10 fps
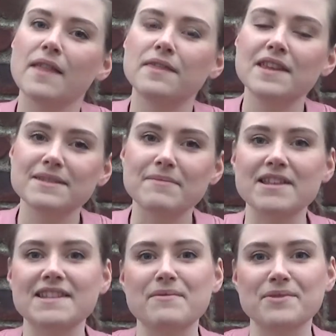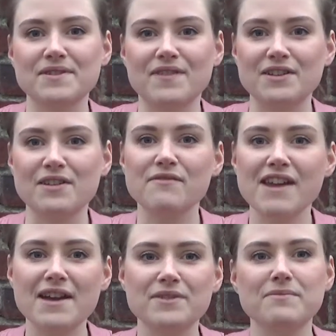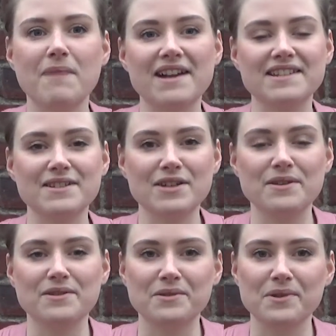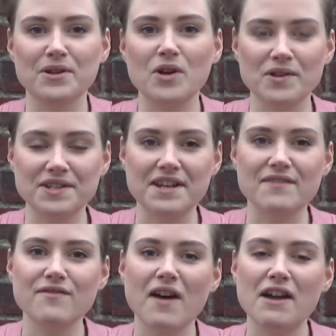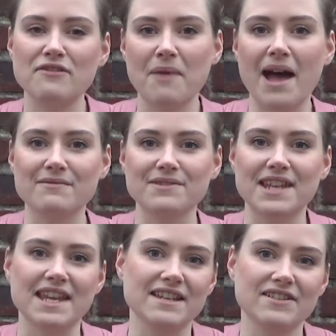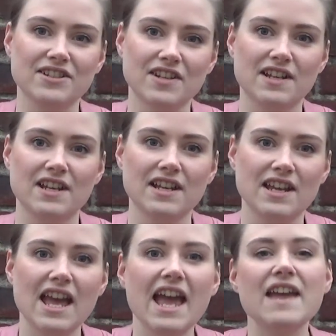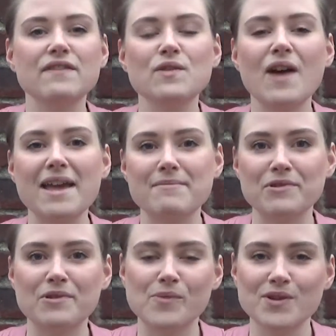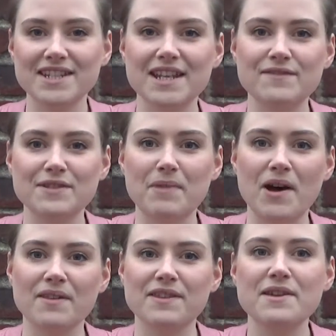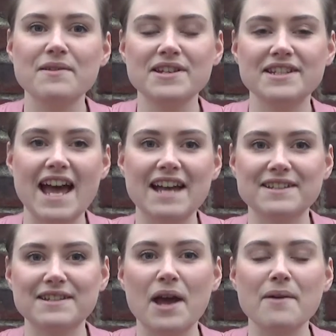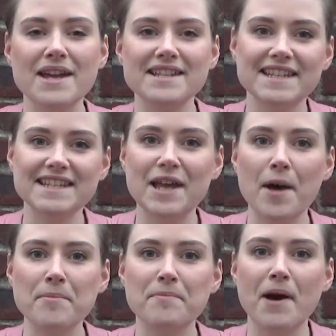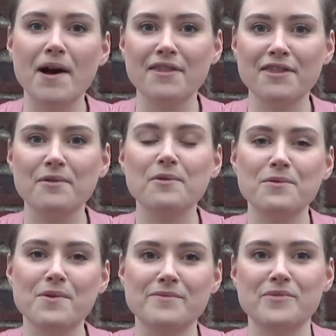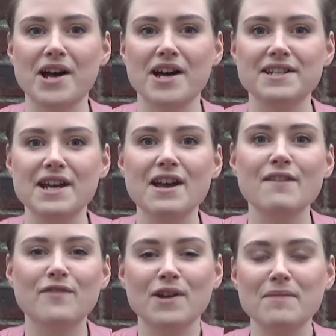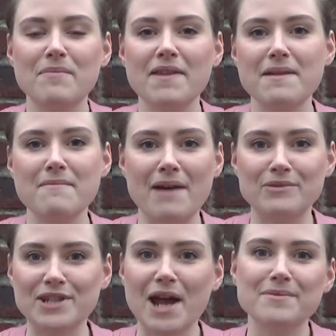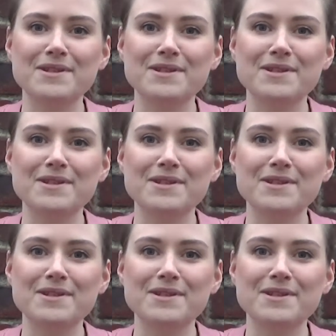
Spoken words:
This means they want to fund 300 bags in total, costing £5 each. If you're able and want to give to Bath, you can text Oasis Hub Bath, all one word, followed by the amount up to